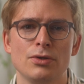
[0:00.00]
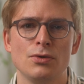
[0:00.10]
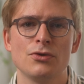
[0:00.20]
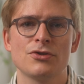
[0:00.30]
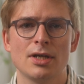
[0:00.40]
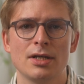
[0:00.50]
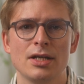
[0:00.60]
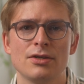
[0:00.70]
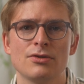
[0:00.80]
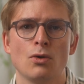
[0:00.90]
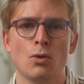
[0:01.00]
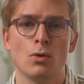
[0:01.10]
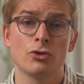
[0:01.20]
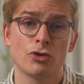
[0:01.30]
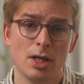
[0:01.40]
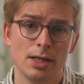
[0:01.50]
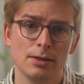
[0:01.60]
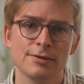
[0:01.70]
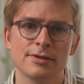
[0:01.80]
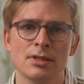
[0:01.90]
to studies or
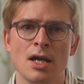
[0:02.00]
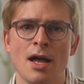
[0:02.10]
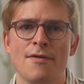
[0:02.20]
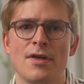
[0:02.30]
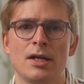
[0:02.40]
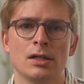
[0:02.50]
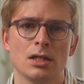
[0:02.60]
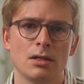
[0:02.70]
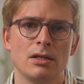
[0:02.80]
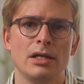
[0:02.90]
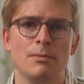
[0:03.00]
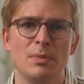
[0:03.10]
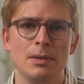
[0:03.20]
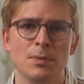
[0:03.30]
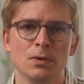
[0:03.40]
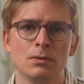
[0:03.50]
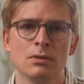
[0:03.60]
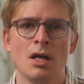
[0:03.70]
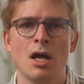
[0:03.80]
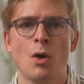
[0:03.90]
trials that are done in people,
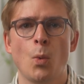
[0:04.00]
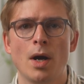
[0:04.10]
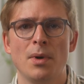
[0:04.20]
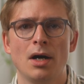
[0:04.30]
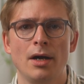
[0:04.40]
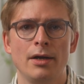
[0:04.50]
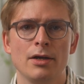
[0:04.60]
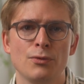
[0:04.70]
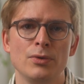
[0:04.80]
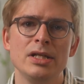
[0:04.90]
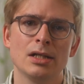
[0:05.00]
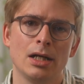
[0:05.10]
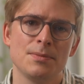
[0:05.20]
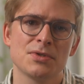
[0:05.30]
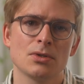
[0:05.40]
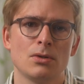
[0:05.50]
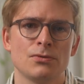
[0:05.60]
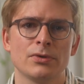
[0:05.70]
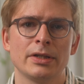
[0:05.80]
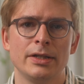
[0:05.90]
whereby three types
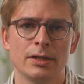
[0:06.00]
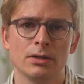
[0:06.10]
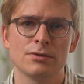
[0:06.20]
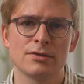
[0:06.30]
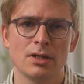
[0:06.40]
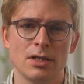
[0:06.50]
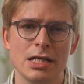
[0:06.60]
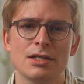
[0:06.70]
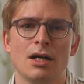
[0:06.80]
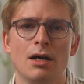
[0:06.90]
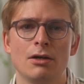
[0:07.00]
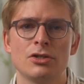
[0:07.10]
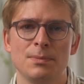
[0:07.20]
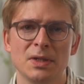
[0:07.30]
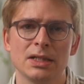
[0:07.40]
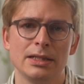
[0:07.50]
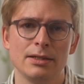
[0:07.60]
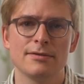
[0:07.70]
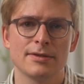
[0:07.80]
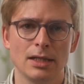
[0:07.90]
of clinical studies are typically
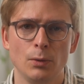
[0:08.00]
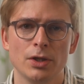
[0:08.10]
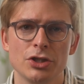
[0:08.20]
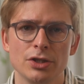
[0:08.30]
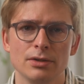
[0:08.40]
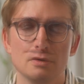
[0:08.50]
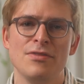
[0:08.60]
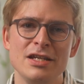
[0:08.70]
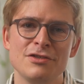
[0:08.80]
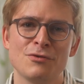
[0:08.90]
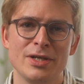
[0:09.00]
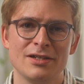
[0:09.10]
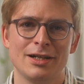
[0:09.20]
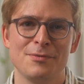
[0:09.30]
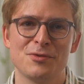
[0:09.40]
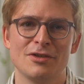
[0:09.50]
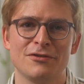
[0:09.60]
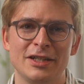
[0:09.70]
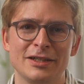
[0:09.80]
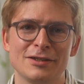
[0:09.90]
distinguished. These three types
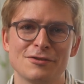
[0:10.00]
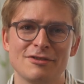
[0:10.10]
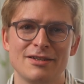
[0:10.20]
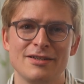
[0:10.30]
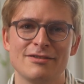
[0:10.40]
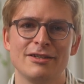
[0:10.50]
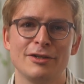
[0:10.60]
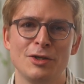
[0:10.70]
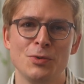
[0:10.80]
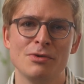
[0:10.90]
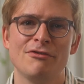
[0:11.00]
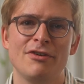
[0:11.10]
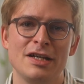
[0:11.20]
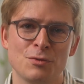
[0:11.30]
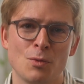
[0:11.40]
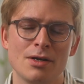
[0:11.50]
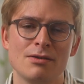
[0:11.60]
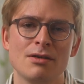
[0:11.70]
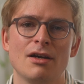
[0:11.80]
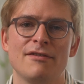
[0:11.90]
of clinical studies include phase
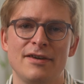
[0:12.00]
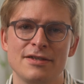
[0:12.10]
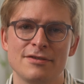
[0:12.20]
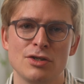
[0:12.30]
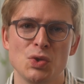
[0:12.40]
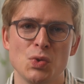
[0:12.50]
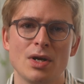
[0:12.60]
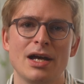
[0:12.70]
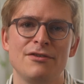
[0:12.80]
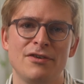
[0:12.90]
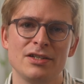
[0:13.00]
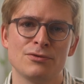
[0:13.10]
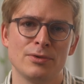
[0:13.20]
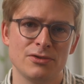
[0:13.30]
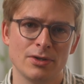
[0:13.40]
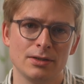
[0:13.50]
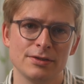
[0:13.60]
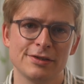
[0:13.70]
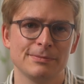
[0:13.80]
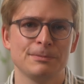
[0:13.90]
1, phase 2, and phase 3
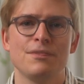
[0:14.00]
trials.